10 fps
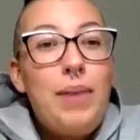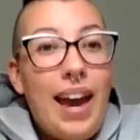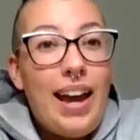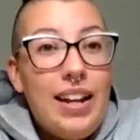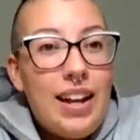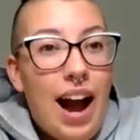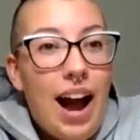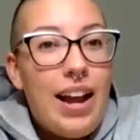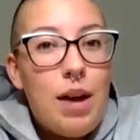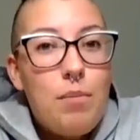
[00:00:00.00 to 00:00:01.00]
Cain, and
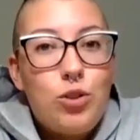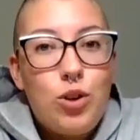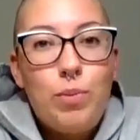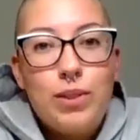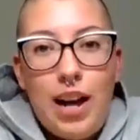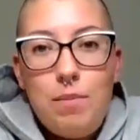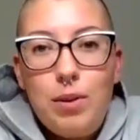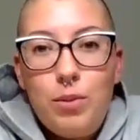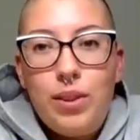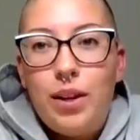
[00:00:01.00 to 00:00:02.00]
I am a triple
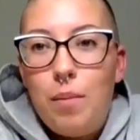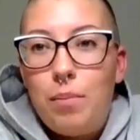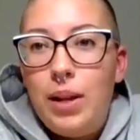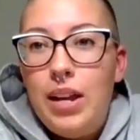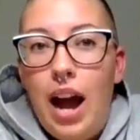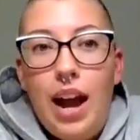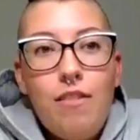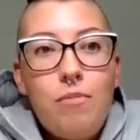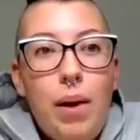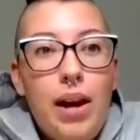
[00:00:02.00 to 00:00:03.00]
diamond with the company. I
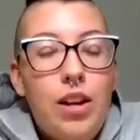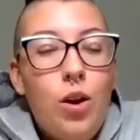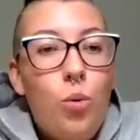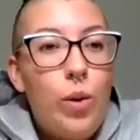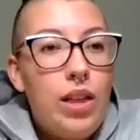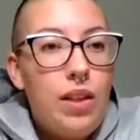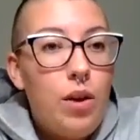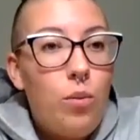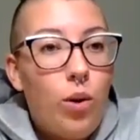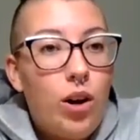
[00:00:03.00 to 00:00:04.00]
have been with
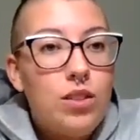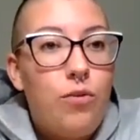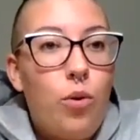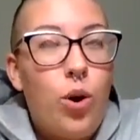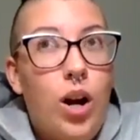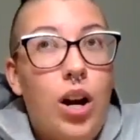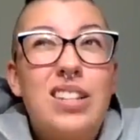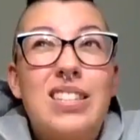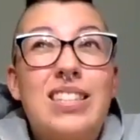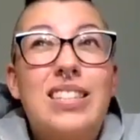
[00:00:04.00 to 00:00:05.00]
It Works
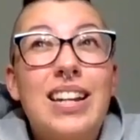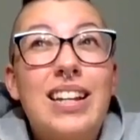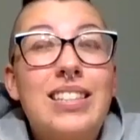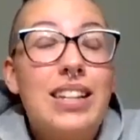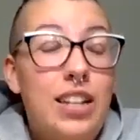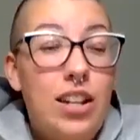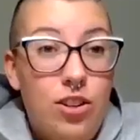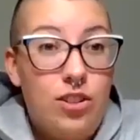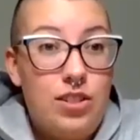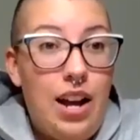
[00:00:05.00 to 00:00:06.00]
for 6
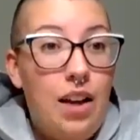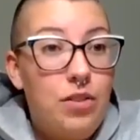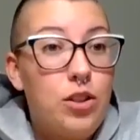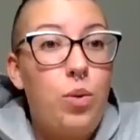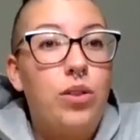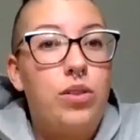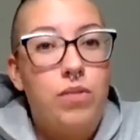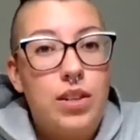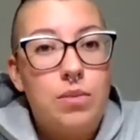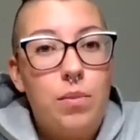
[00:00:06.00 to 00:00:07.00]
years on the 12th
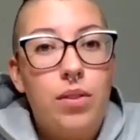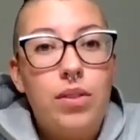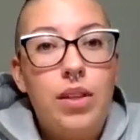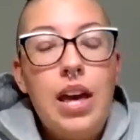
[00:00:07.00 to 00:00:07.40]
of this month.